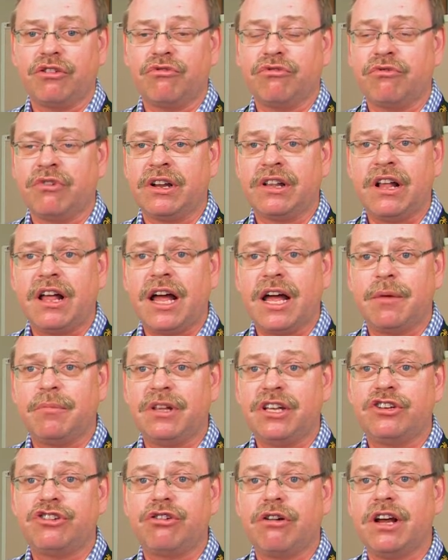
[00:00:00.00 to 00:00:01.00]

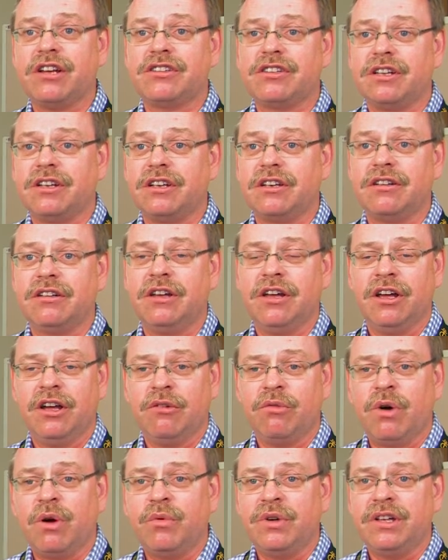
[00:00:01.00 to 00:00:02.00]
reliably trusting
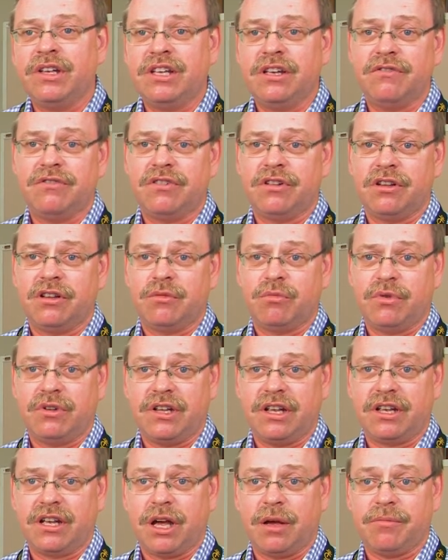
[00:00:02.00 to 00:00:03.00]
what we give to them when
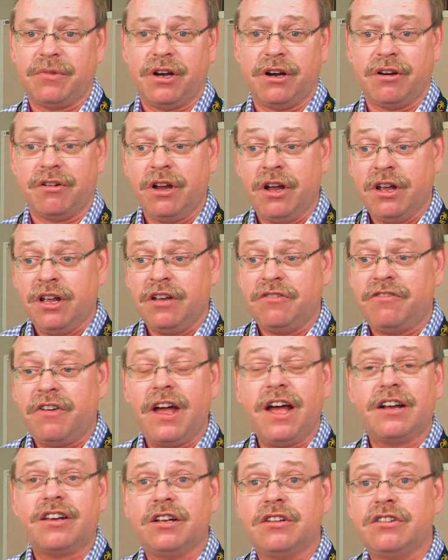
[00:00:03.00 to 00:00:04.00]
they come here. In
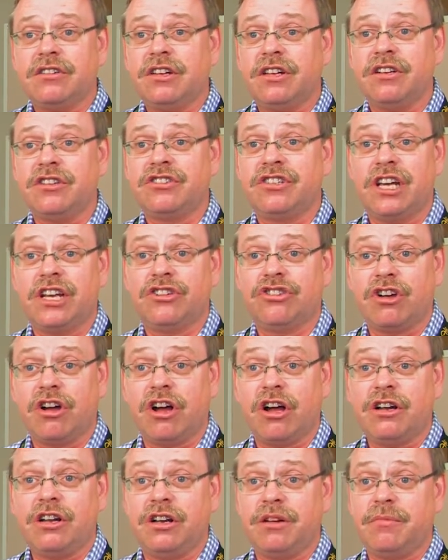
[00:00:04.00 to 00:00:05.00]
fact, in St.
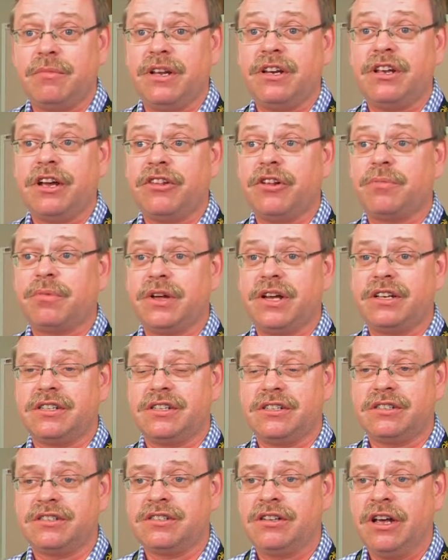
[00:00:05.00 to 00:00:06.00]
John and in many other
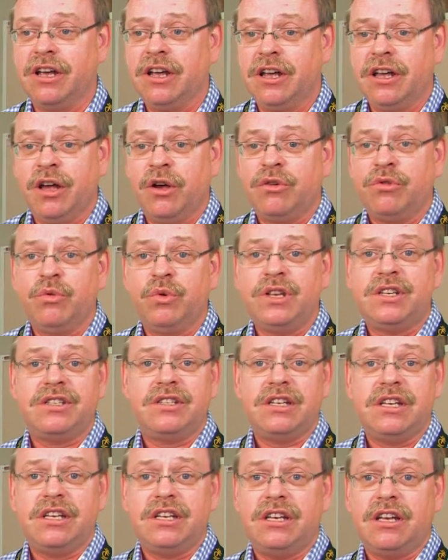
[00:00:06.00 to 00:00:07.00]
places, we
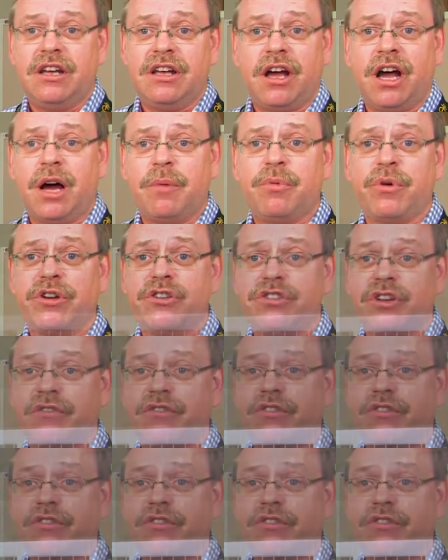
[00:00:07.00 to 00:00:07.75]
see upwards of